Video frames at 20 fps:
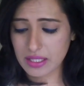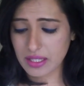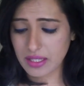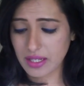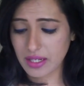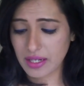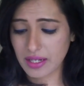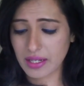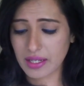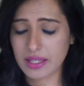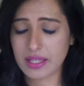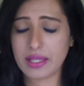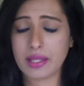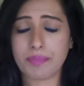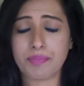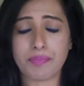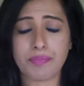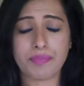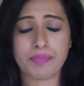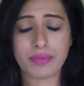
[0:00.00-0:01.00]
the, the
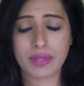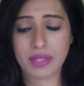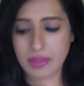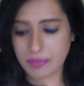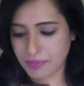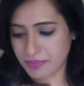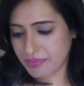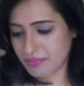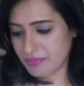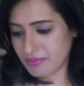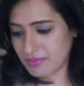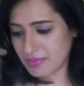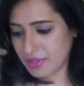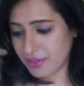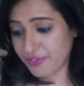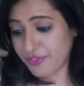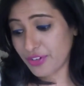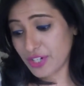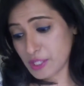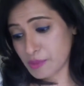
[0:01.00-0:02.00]
the
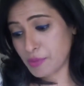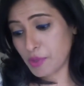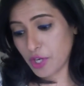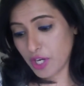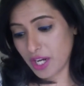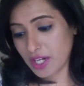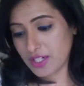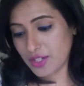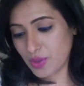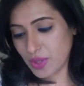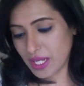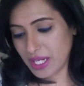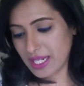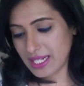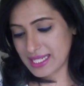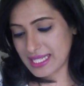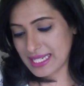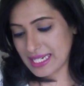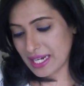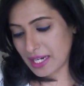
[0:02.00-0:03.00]
first product. Okay,
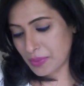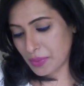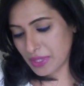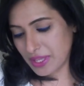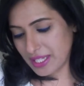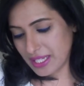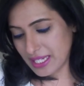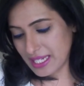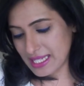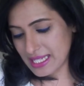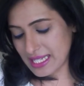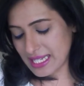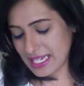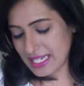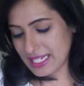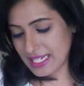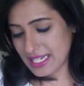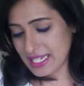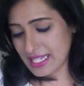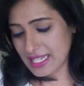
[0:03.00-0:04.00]
let's start with this. It
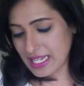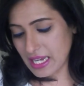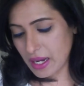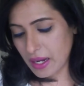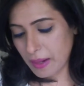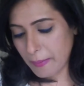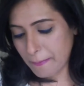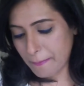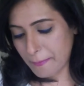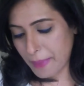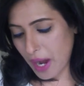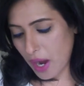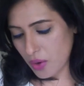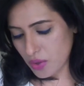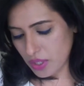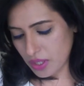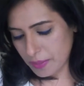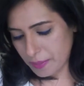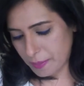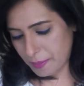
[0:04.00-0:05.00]
is a
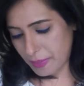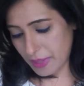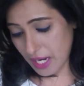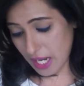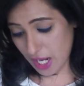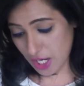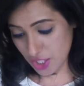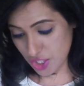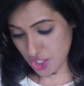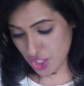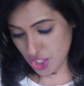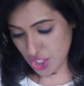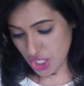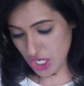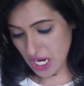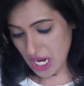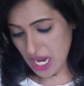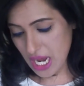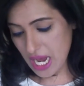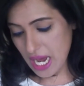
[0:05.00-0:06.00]
powder blush.
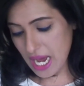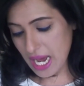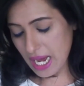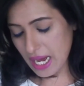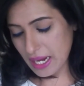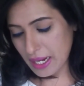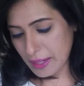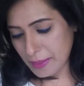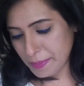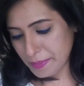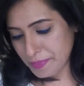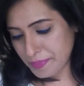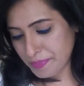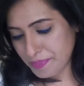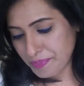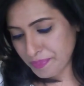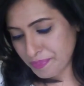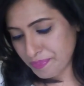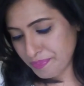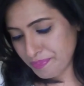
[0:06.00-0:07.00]
Um,
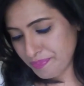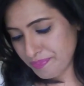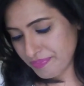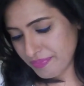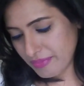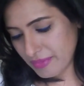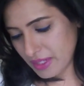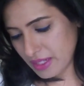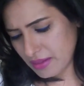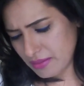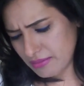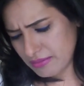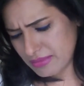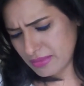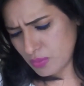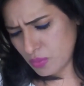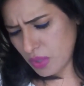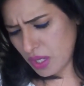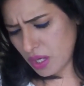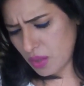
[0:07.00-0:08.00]

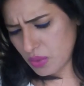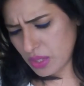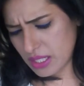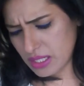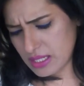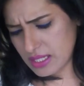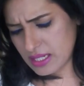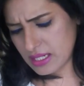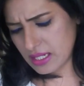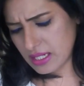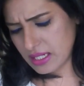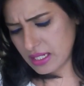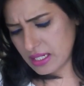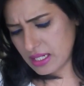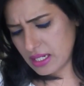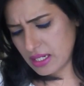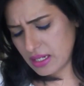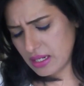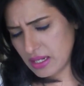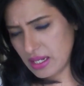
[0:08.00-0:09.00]
wow, that's right.
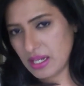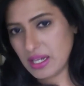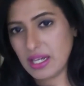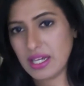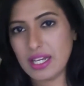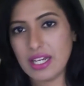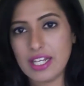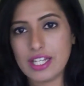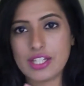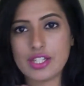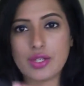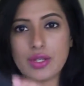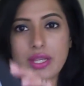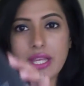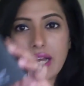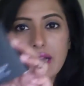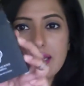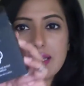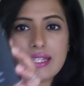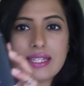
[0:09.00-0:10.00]
So
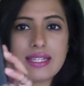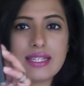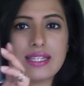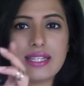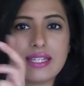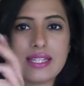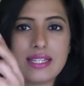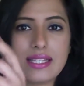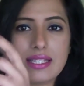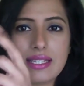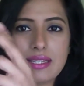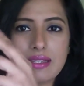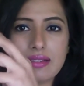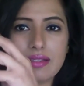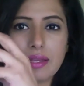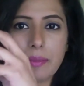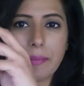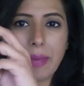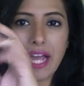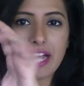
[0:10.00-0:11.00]
this is
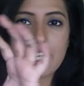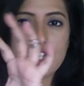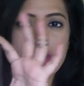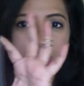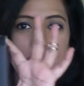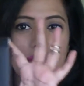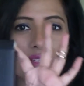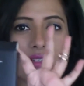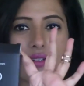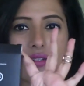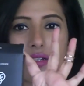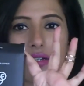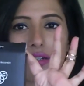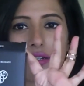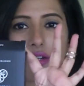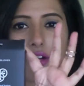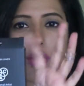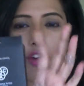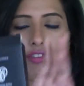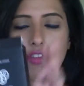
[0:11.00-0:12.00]
the packaging
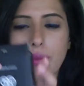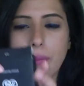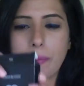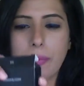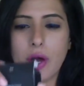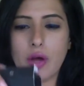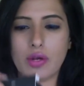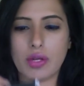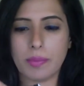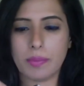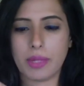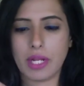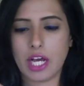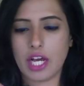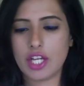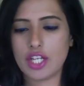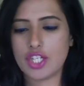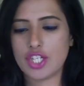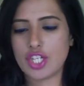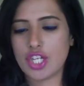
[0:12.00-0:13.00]
of the powder
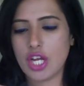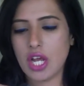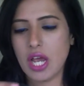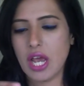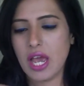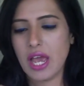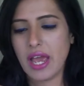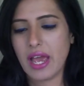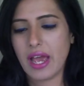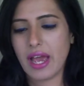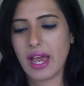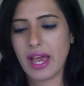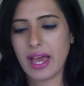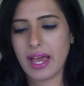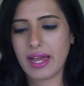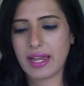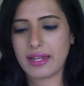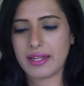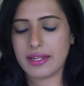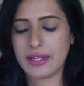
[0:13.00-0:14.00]
blush,
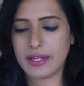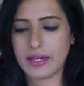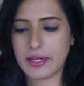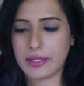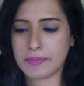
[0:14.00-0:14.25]
and